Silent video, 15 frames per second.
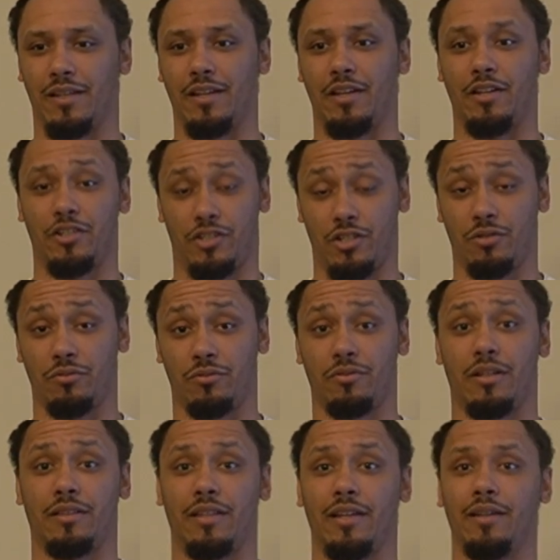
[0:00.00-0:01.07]
it shows,
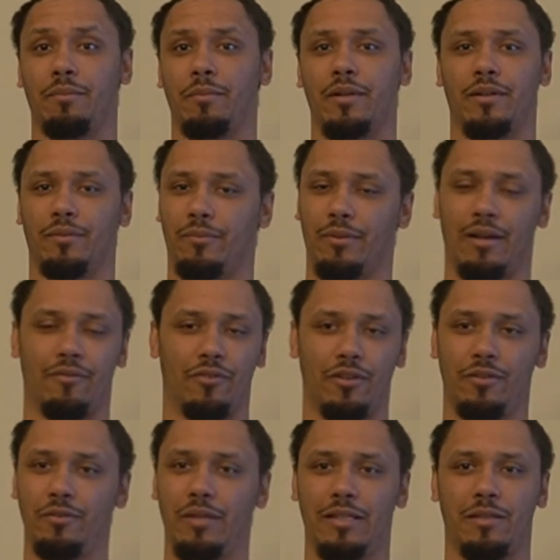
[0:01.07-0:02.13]
I think. But whenever
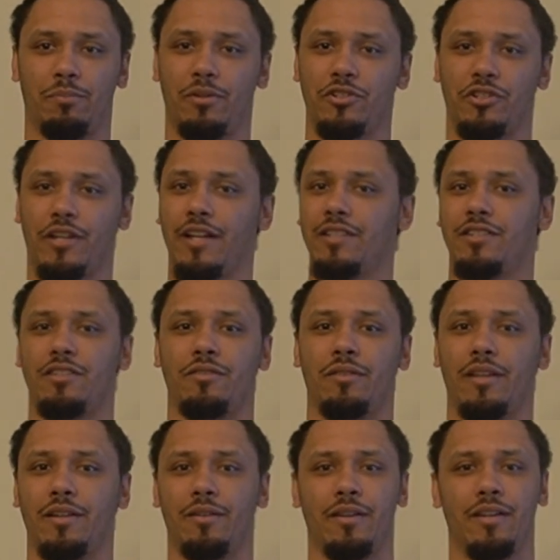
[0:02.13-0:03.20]
you let the pressure get to
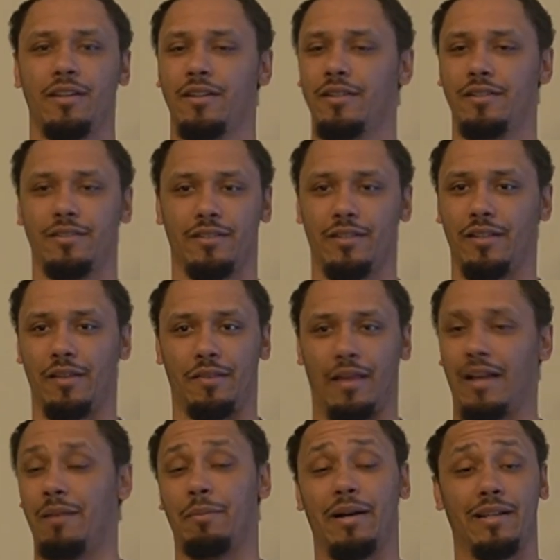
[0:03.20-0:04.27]
you,
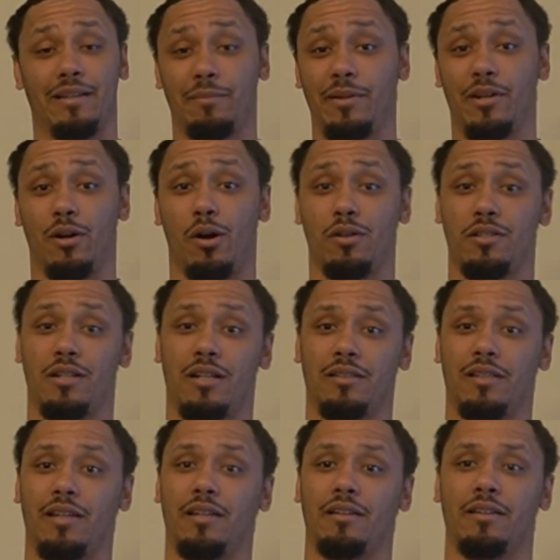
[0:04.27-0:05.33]
anybody could be Carlton, I
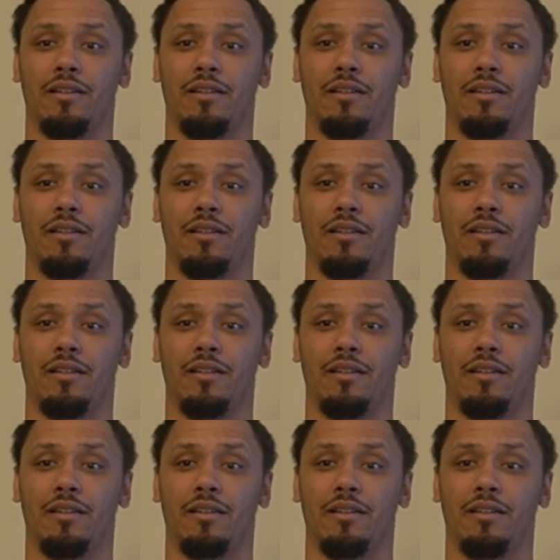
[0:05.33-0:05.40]
think.